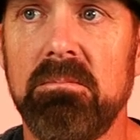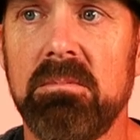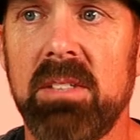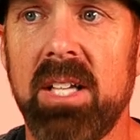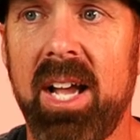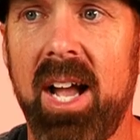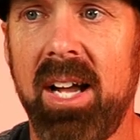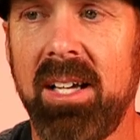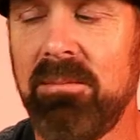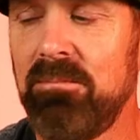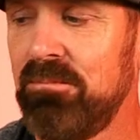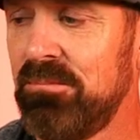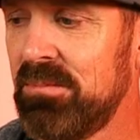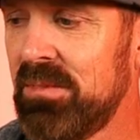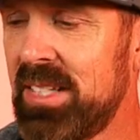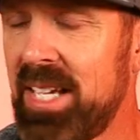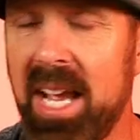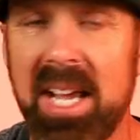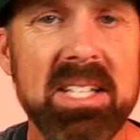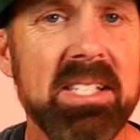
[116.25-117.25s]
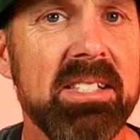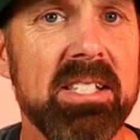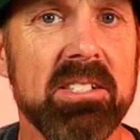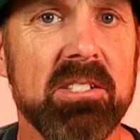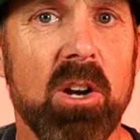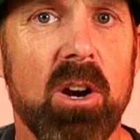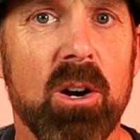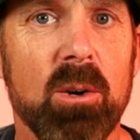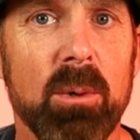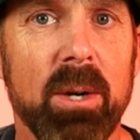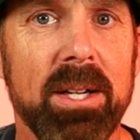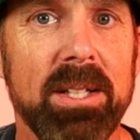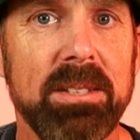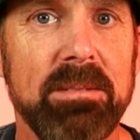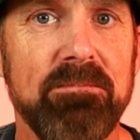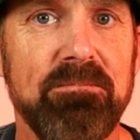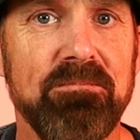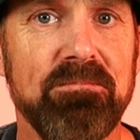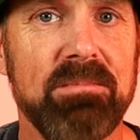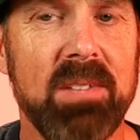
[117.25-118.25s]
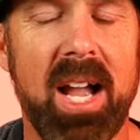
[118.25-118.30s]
Yeah, taste is all right.